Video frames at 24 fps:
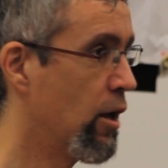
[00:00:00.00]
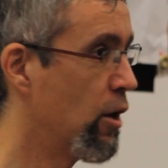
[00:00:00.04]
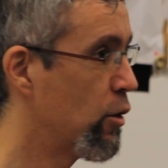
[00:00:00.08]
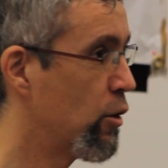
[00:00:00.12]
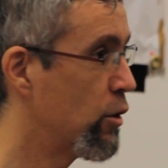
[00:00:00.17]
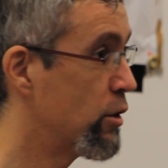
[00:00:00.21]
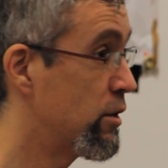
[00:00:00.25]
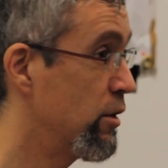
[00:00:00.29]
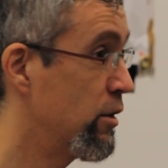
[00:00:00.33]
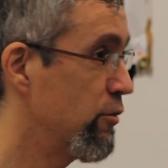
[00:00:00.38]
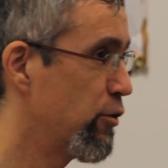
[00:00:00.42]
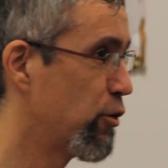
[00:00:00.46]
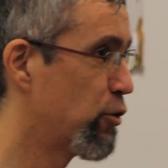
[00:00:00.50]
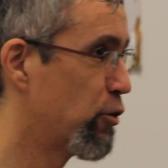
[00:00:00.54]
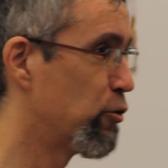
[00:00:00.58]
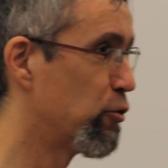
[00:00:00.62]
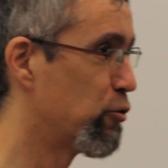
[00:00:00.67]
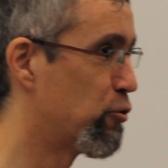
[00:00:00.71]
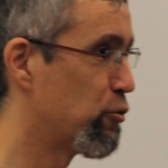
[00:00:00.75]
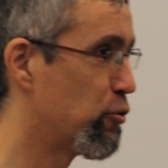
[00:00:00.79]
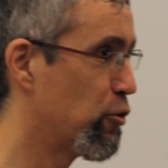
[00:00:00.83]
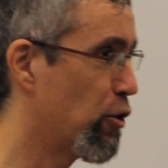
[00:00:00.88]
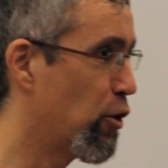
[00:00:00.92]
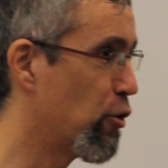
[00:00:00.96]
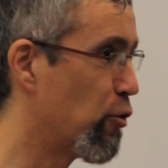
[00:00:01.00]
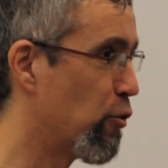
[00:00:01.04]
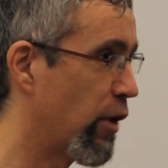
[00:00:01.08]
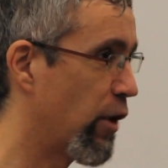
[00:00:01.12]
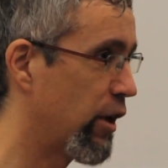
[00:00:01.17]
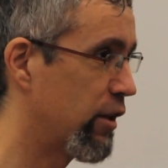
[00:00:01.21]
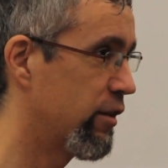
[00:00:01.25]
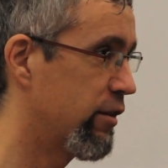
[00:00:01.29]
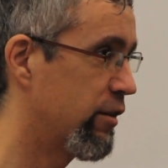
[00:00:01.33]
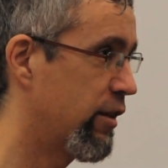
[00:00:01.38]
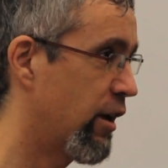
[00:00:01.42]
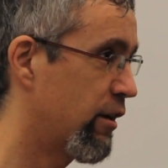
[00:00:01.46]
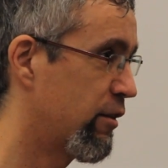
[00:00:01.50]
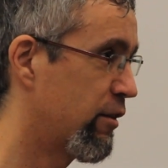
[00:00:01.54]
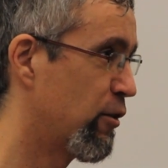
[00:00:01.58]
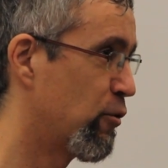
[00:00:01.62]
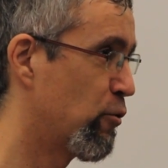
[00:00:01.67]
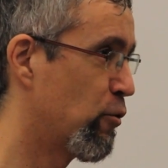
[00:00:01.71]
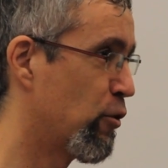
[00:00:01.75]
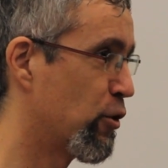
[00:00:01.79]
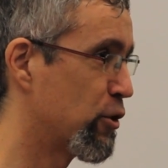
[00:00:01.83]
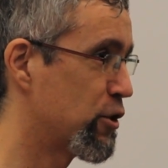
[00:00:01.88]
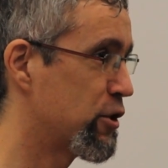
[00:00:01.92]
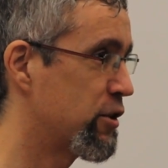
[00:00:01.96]
It's difficult to know when the dirty
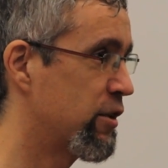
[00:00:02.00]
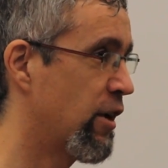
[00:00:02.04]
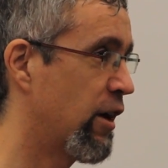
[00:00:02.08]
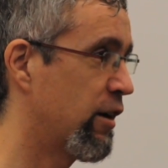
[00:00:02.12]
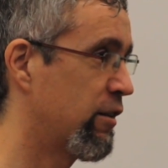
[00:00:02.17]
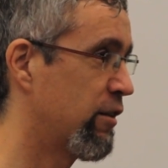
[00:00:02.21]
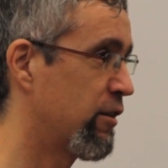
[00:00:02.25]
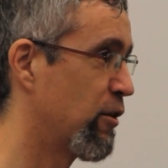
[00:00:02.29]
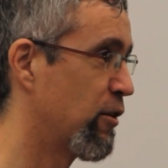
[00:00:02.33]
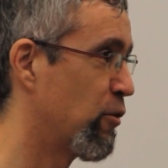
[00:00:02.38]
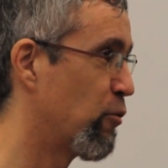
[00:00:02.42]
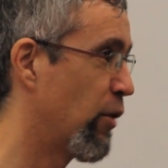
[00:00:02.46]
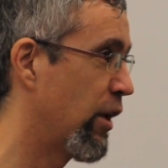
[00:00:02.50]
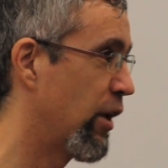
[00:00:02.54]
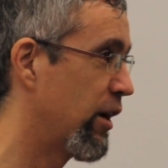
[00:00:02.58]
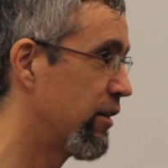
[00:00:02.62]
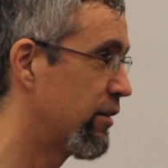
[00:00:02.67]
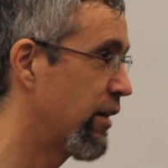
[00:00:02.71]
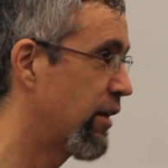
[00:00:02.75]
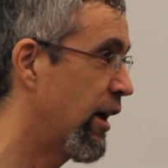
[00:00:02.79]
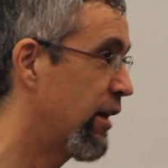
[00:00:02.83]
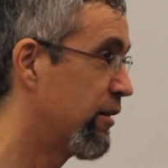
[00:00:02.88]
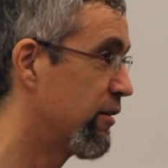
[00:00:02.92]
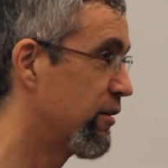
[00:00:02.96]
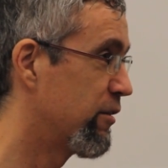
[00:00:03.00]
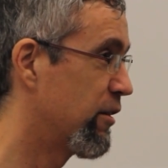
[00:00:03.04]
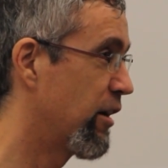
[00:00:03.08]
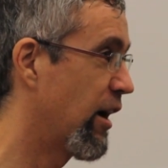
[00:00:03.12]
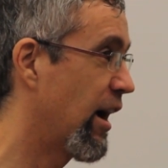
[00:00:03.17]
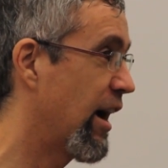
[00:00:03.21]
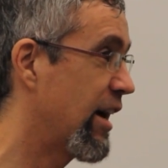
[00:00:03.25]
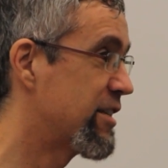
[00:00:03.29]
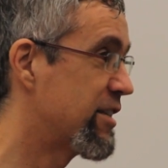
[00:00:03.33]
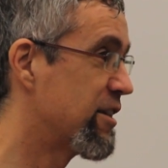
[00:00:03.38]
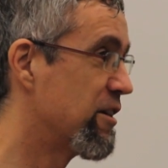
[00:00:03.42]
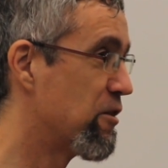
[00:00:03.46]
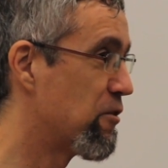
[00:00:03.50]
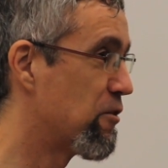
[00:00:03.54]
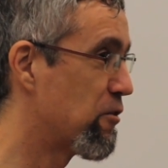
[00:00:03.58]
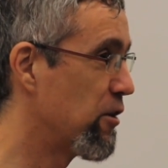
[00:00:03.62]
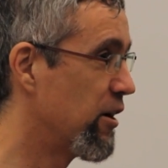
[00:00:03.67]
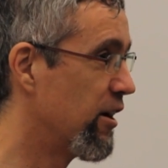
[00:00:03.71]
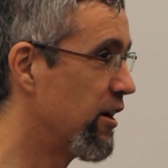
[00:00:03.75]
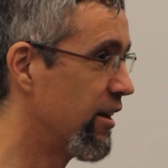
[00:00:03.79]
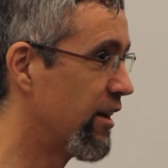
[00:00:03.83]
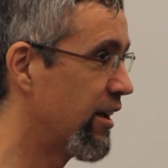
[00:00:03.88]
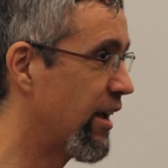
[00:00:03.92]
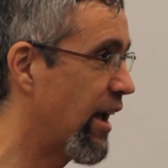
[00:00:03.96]
war started and when it ended. It hasn't
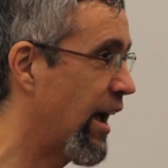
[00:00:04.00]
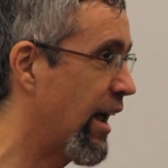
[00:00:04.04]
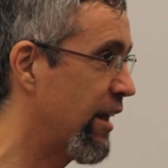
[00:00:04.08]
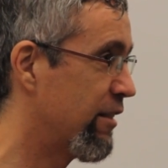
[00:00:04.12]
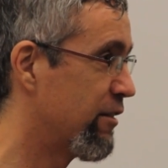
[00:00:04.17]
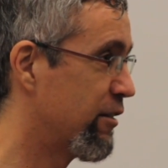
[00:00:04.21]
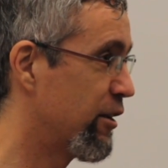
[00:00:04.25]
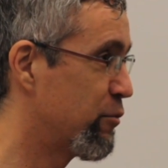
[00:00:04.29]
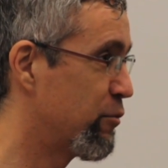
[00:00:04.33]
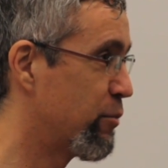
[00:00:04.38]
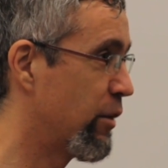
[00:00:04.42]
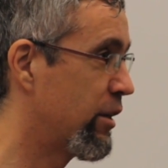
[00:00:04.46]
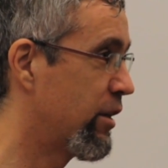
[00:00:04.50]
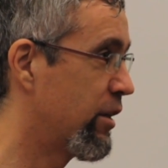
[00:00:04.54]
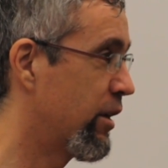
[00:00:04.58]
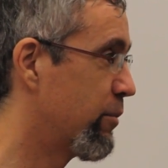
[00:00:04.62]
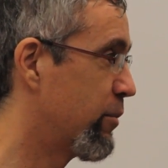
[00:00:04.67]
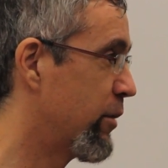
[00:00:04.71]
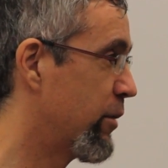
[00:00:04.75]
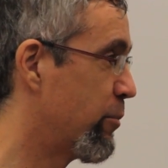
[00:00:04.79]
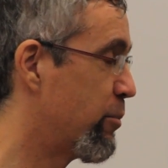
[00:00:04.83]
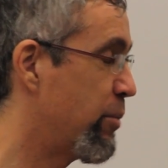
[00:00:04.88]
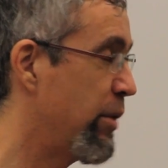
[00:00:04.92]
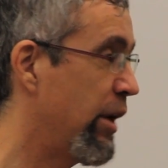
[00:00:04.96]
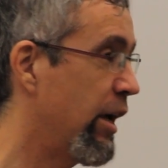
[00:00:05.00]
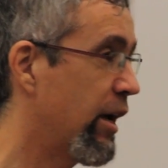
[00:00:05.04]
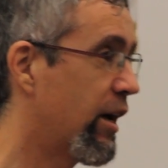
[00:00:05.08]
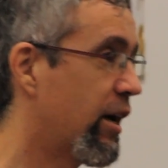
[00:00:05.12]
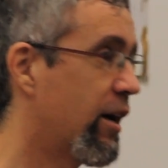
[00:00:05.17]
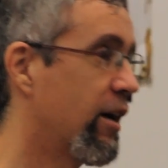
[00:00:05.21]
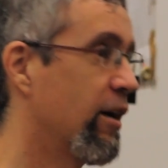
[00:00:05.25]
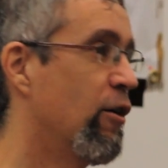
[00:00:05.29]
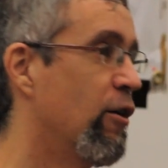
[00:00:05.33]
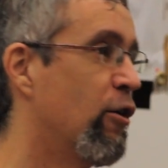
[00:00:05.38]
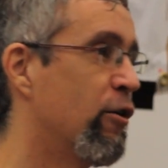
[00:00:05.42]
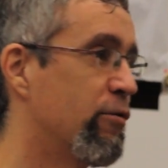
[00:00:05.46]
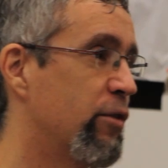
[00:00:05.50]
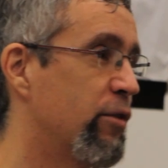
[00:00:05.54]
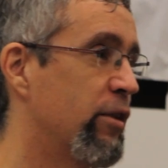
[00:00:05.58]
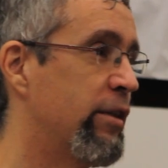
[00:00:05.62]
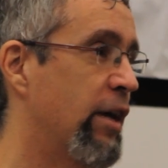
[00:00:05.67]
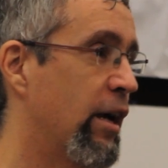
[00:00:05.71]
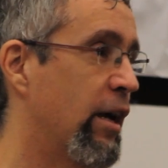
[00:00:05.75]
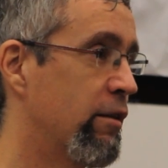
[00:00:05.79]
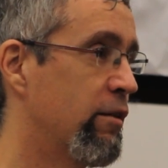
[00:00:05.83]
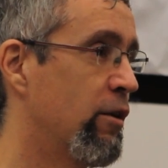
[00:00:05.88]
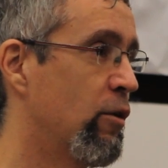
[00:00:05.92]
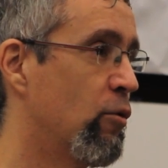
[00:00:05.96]
really ended, but the peak of the
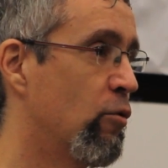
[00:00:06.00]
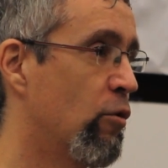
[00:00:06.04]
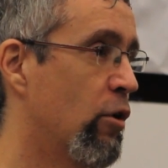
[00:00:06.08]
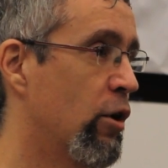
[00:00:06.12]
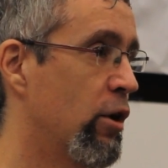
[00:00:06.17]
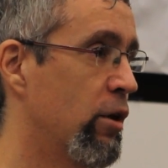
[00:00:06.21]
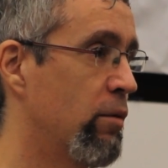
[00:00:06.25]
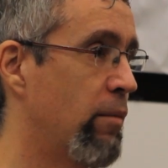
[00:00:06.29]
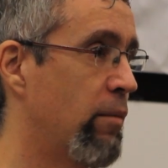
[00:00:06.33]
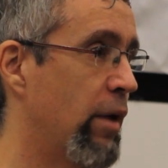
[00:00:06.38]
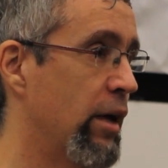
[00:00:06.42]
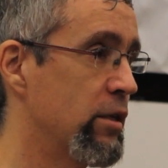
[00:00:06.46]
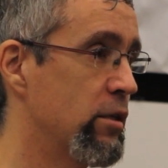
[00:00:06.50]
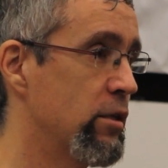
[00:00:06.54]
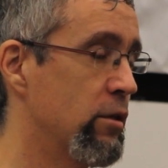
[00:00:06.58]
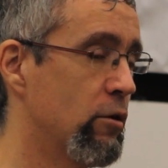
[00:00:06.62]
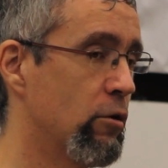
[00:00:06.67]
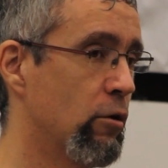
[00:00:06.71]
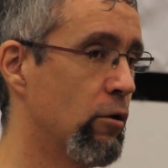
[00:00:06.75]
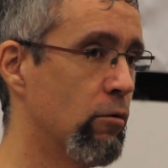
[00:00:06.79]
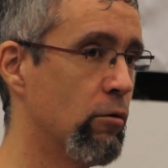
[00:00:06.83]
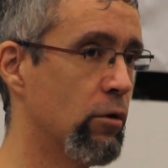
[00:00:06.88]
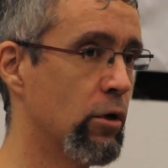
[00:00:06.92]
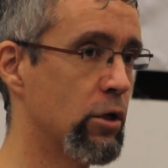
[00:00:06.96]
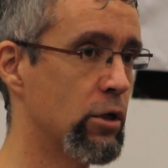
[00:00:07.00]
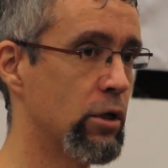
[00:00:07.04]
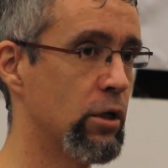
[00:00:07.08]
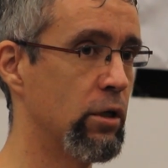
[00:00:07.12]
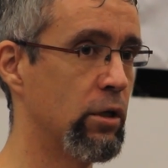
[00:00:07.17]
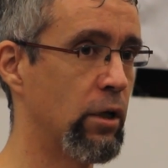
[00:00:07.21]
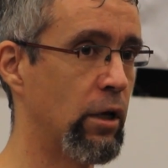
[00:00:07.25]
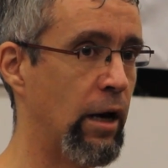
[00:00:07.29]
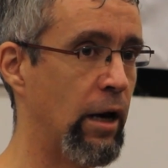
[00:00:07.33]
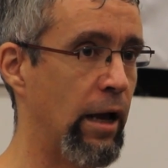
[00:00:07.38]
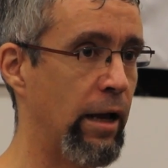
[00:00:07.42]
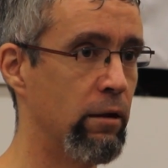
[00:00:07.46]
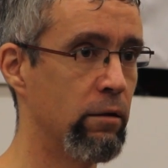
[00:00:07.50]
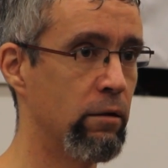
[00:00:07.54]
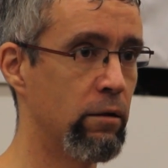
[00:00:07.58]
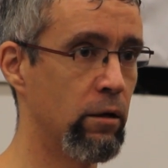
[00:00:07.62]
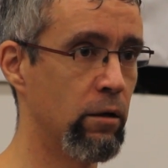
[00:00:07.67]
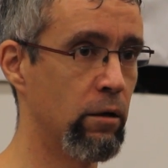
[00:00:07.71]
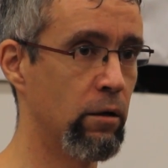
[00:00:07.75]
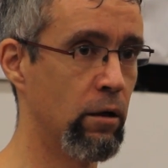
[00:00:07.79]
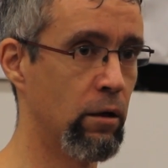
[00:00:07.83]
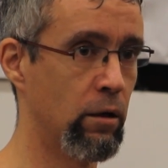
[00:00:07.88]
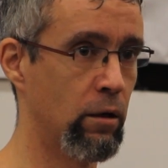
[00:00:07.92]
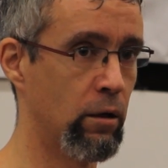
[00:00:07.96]
dirty war in Mexico was in the
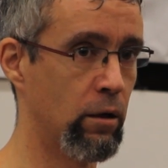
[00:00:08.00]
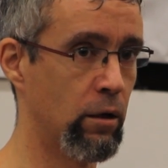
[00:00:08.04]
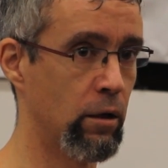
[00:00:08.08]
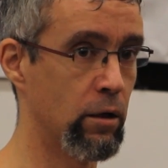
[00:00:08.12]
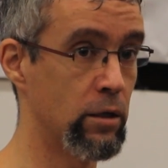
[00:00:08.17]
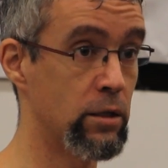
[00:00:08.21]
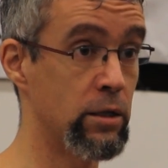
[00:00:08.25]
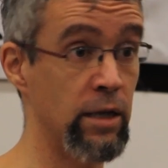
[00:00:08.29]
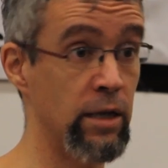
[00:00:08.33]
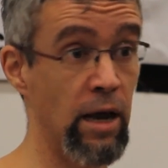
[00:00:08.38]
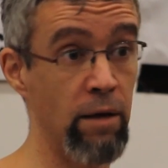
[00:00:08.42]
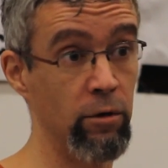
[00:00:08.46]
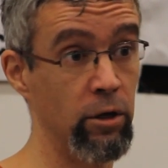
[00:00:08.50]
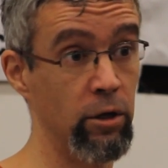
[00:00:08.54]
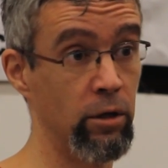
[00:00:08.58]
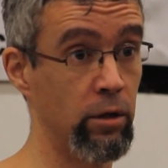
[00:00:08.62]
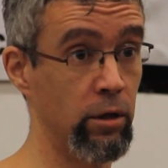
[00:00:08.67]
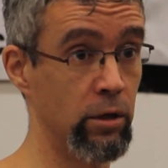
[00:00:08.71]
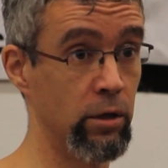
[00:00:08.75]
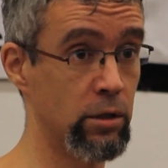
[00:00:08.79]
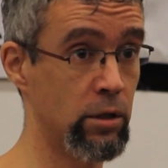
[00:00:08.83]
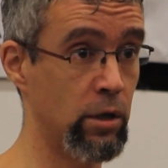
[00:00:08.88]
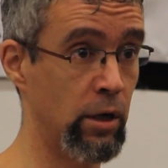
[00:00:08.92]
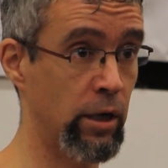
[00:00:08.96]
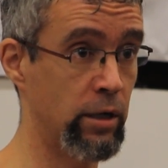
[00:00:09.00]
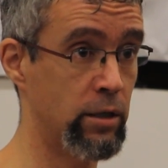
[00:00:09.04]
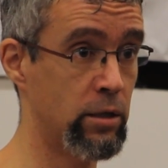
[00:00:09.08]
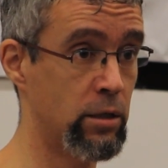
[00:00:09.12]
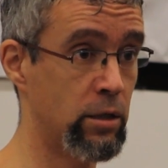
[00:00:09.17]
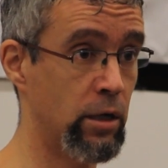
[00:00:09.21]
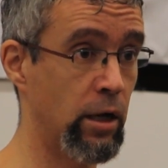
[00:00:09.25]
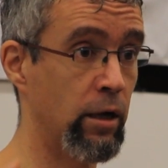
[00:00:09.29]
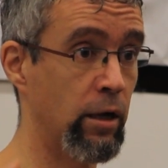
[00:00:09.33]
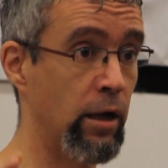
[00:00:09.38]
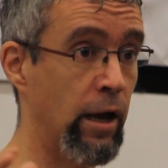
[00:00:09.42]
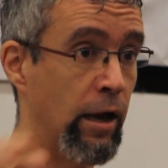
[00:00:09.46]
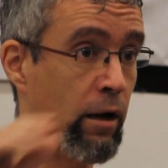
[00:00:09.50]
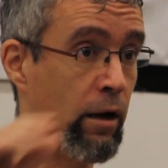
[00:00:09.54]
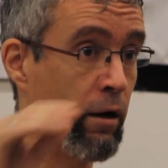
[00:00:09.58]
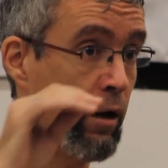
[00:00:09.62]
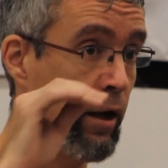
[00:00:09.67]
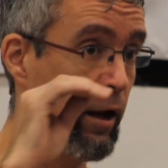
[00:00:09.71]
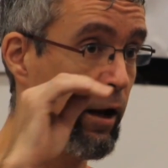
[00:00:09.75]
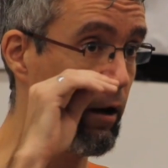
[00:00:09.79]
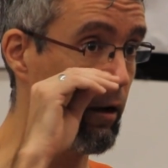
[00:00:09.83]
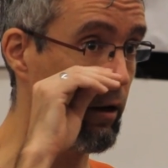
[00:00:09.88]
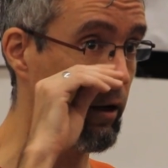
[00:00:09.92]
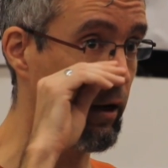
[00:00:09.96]
1970s, let's say,
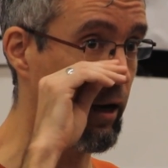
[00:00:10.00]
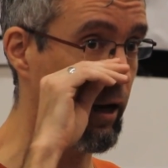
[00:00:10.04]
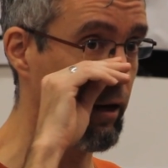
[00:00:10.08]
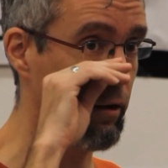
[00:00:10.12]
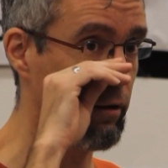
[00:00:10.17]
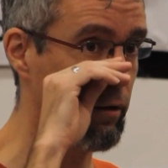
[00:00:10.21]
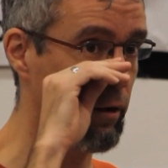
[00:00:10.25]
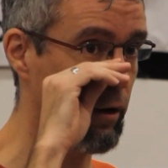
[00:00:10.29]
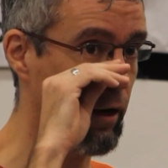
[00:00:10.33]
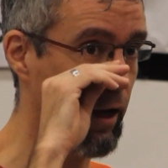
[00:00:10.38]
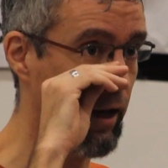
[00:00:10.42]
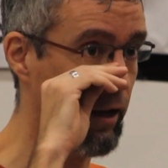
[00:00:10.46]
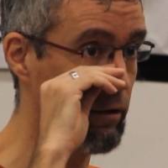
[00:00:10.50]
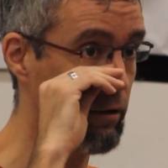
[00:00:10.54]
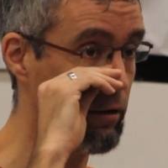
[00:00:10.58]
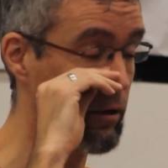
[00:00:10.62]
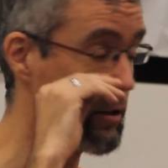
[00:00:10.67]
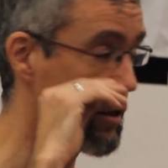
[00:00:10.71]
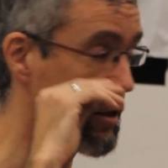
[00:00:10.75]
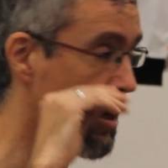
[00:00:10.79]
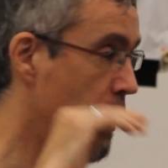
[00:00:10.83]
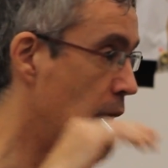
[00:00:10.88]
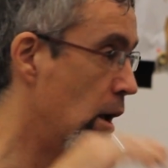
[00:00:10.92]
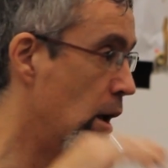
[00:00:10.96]
early 1980s.